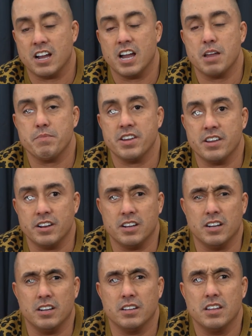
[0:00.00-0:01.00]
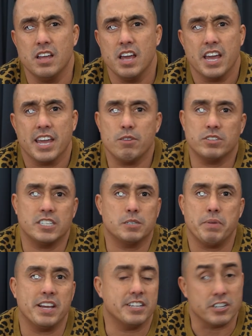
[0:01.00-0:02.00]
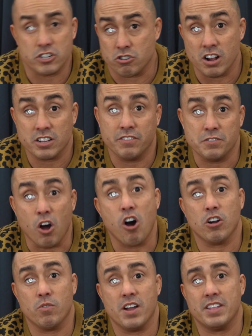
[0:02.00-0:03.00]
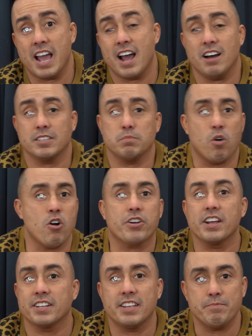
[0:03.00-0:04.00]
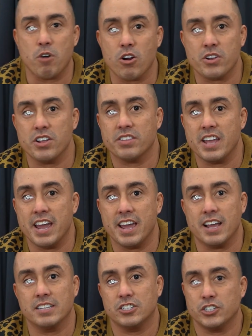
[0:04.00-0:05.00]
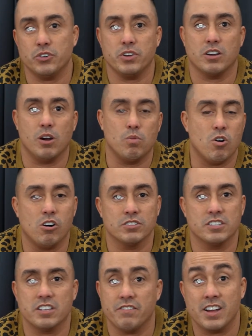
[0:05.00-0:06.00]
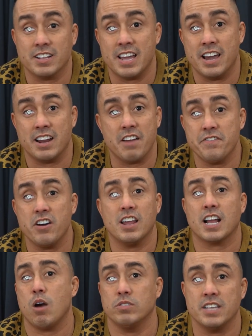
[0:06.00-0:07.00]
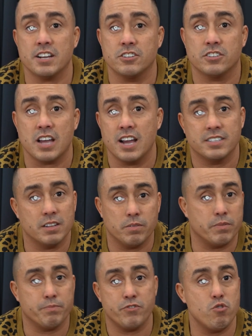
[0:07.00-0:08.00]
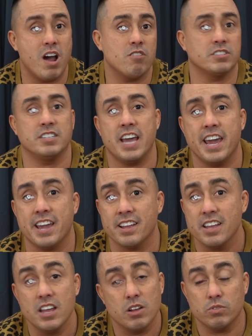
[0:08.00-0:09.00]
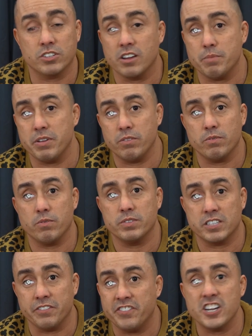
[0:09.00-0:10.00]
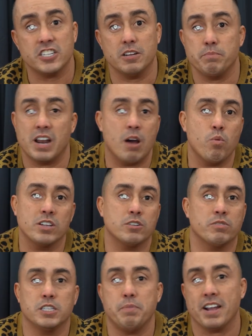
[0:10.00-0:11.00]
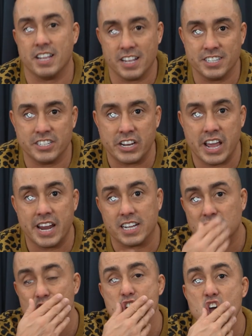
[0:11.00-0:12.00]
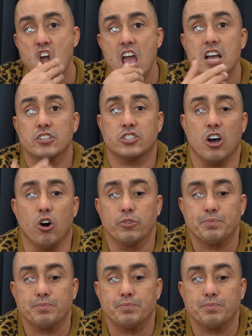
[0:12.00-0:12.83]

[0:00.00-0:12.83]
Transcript: and he was just being a destructive dog around the house, marking things, chewing on walls and stuff like that. And I felt like I was exercising, and a few hours a day was going to be sufficient, but I wasn't respecting his genetics. So